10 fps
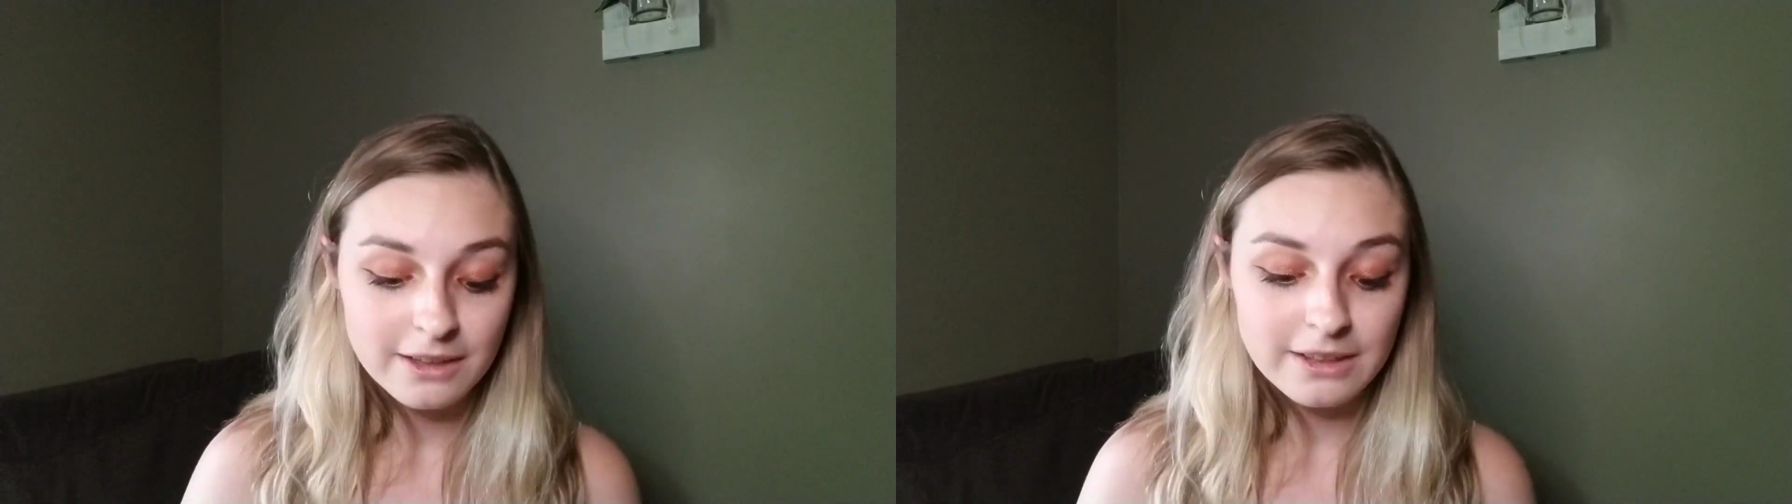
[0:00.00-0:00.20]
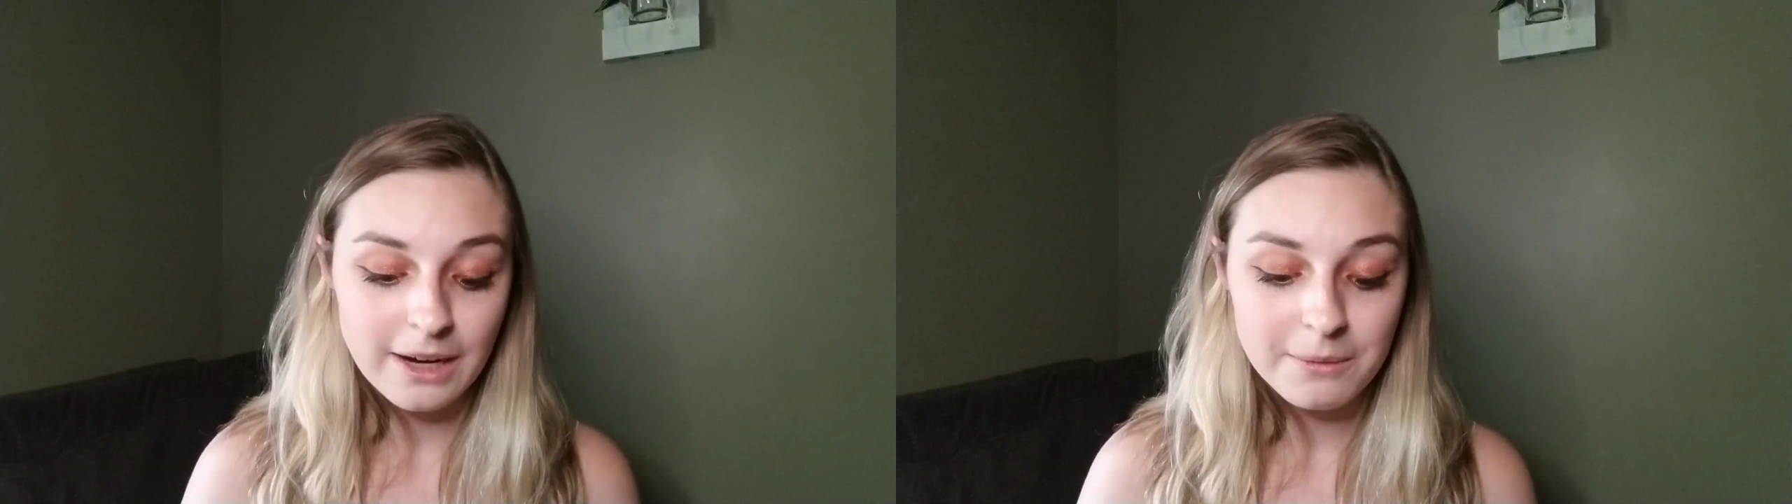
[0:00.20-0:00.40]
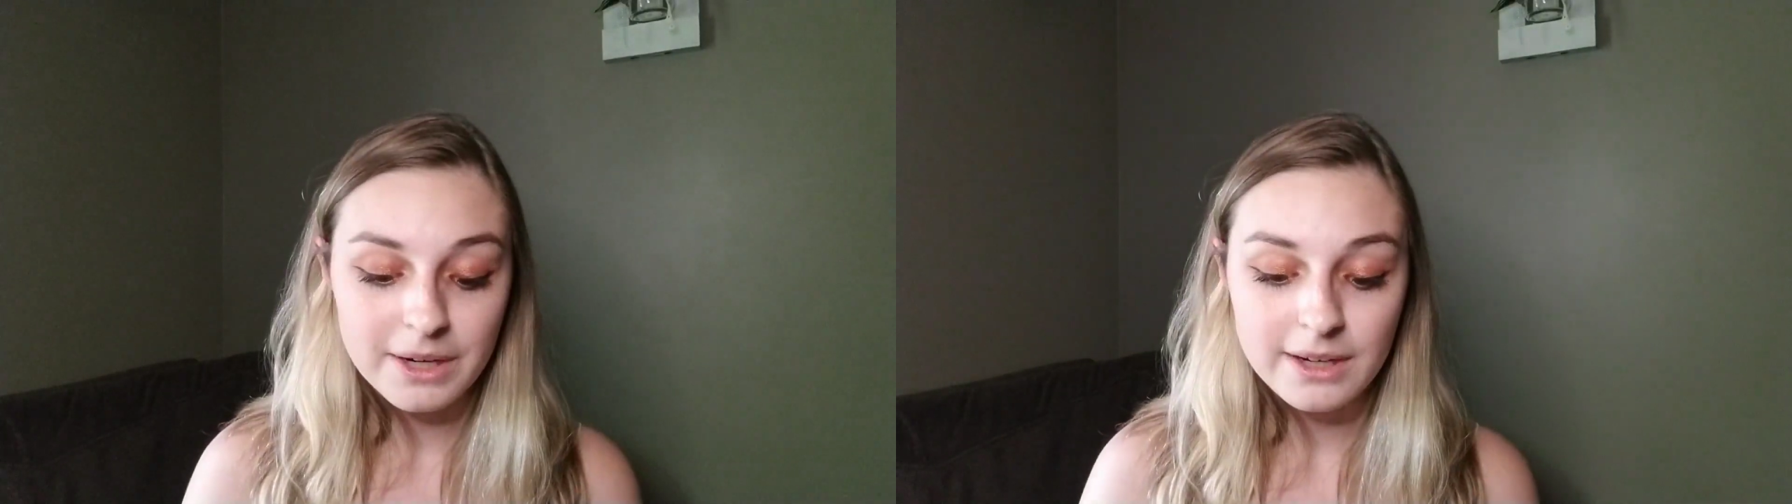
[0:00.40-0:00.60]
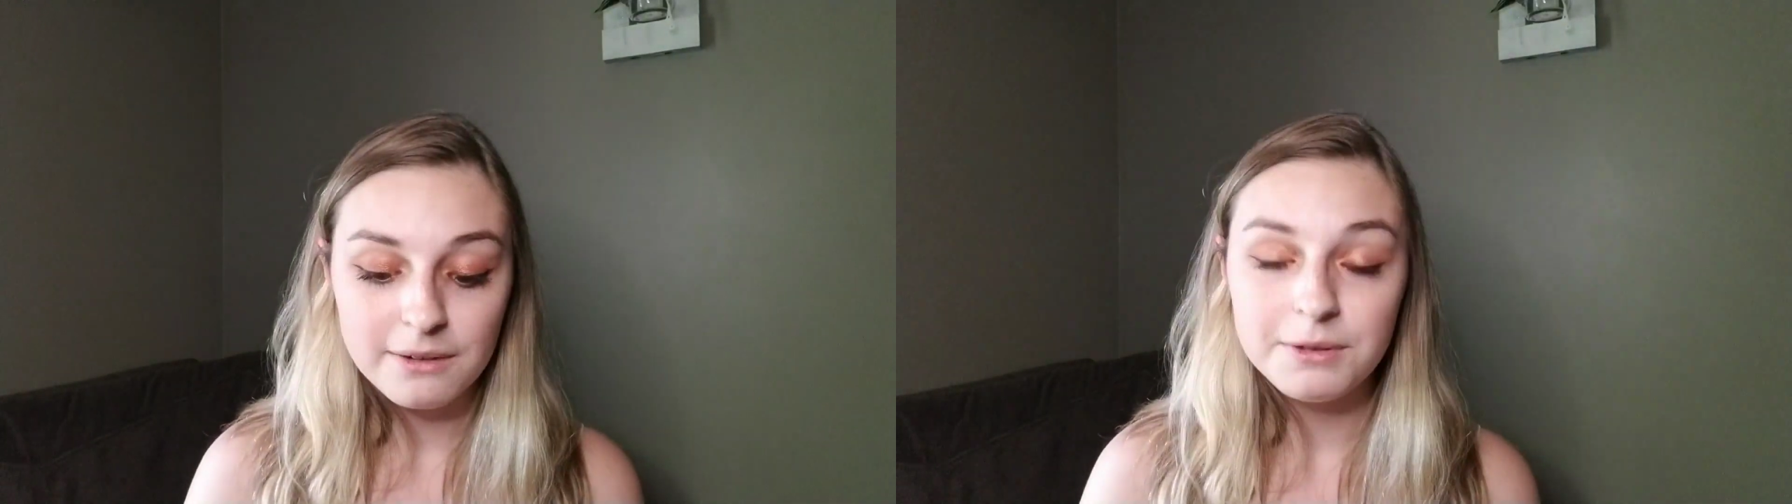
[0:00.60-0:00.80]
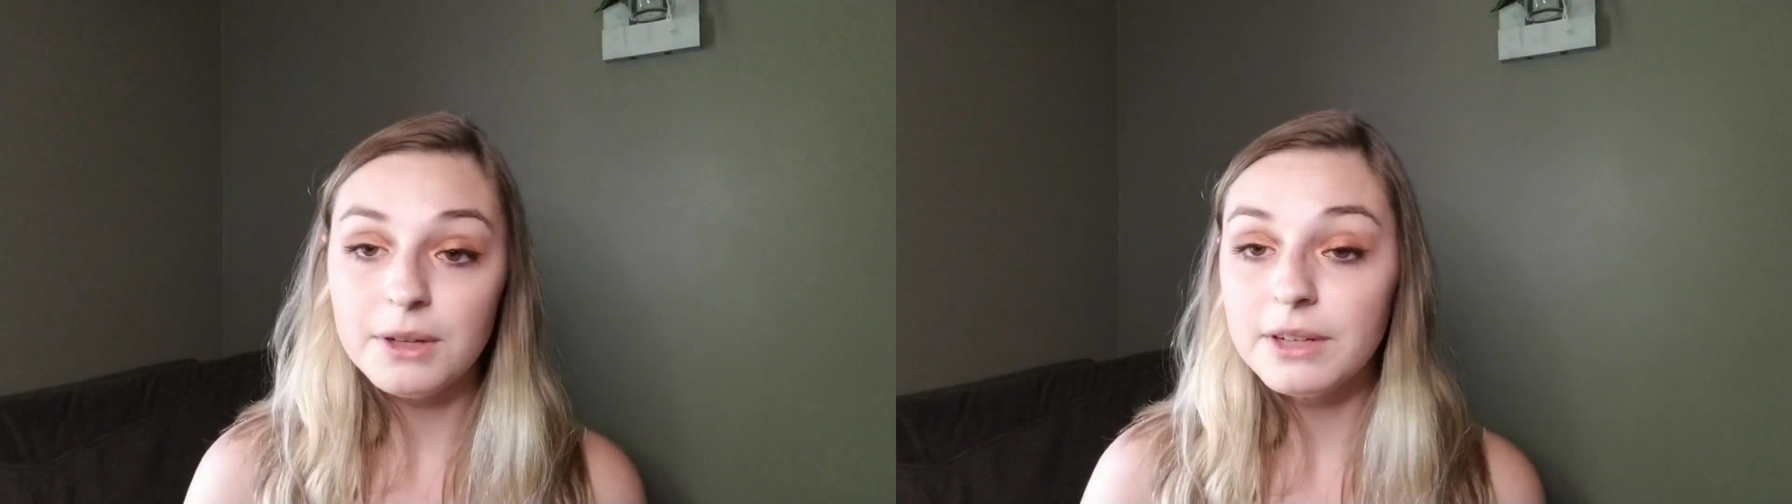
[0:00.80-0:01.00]
That way,
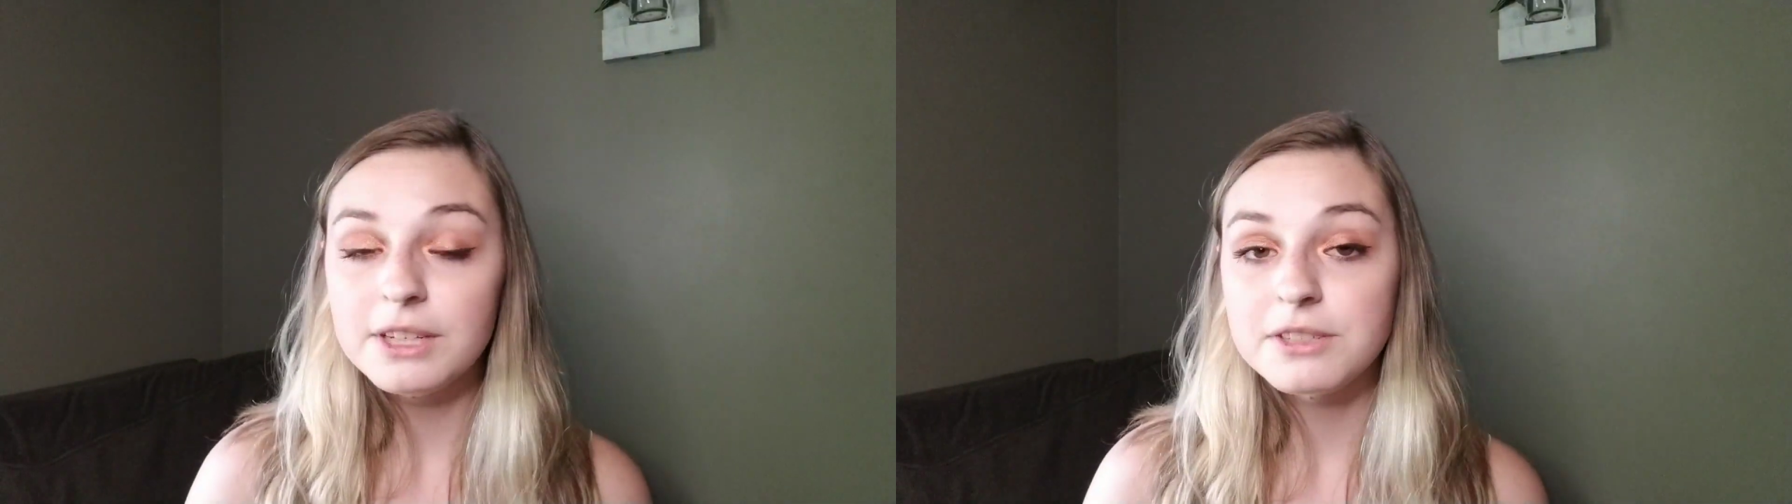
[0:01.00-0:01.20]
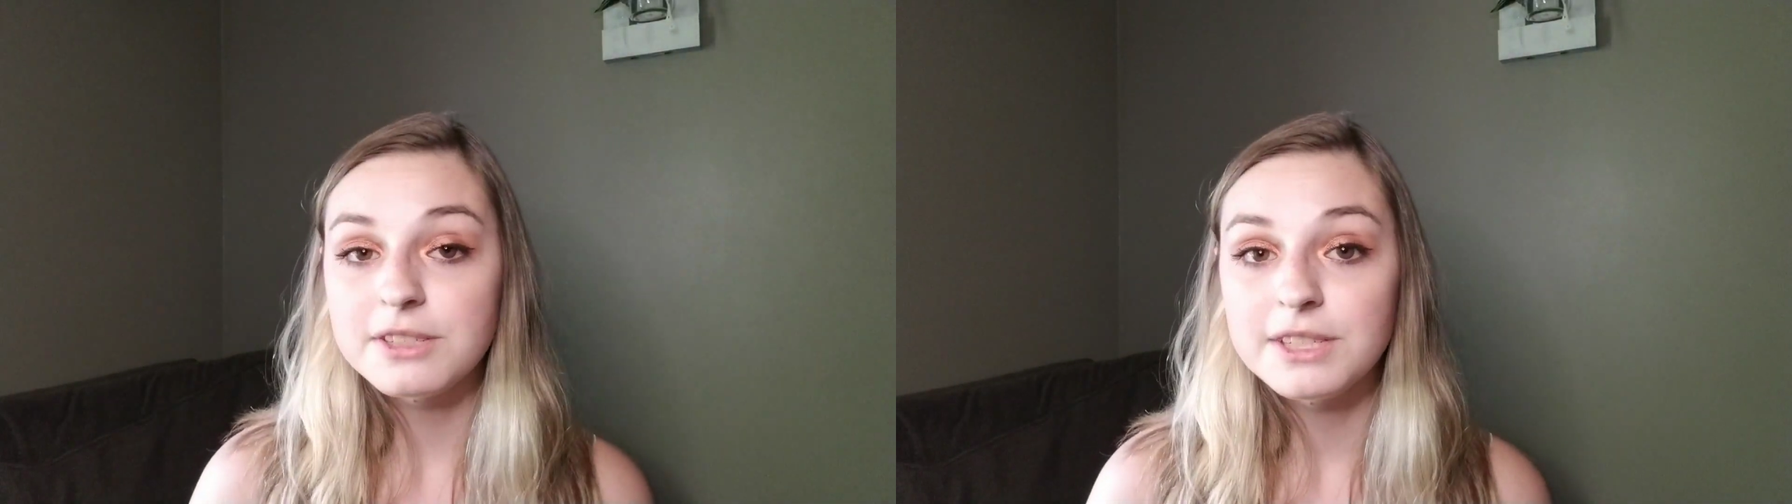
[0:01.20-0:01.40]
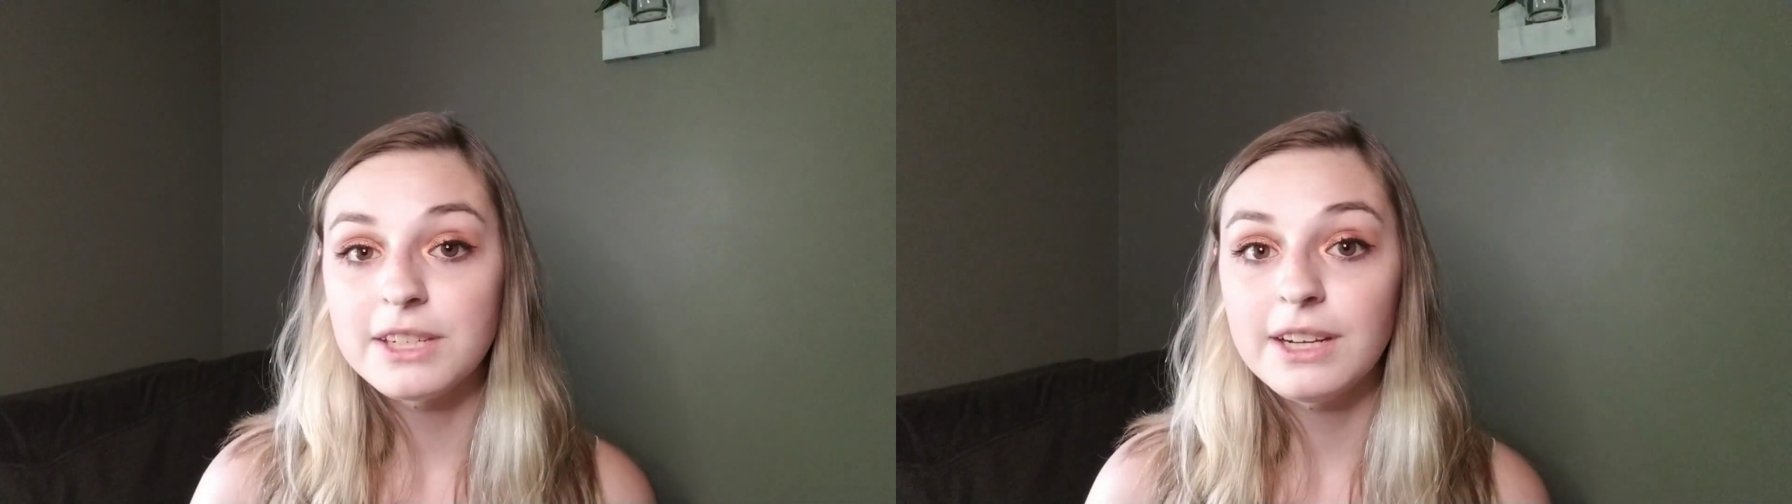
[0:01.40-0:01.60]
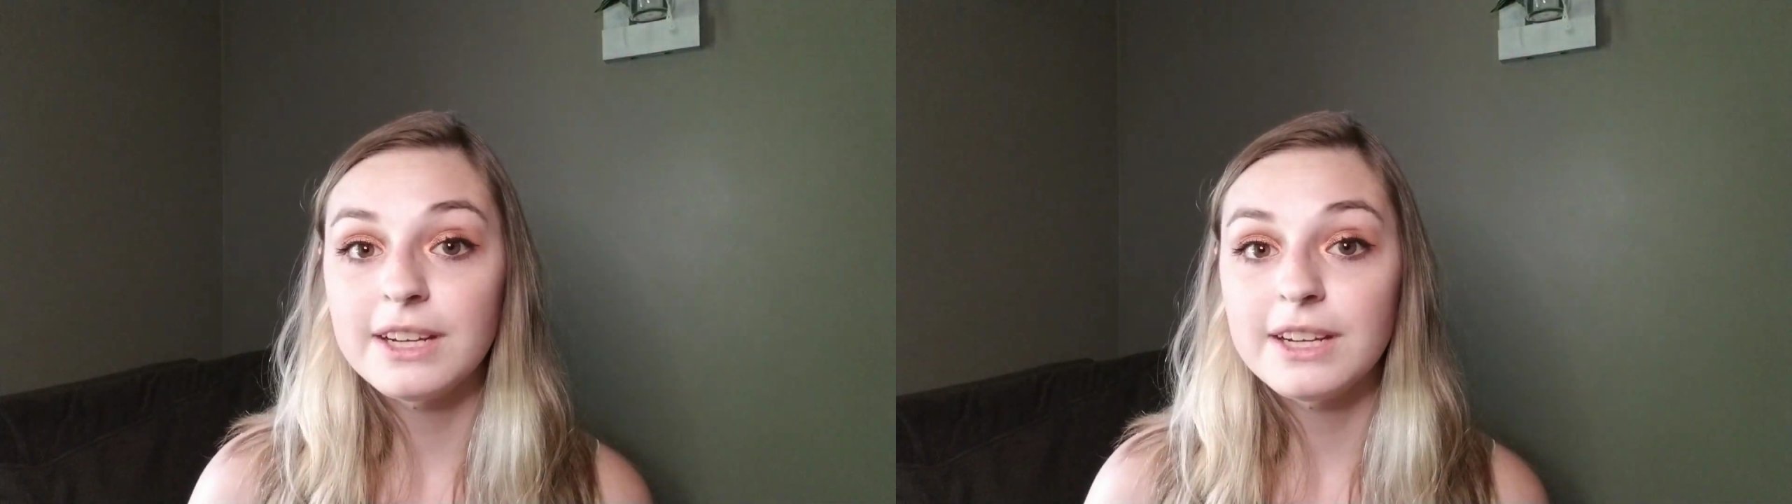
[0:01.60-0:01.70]
if you're interested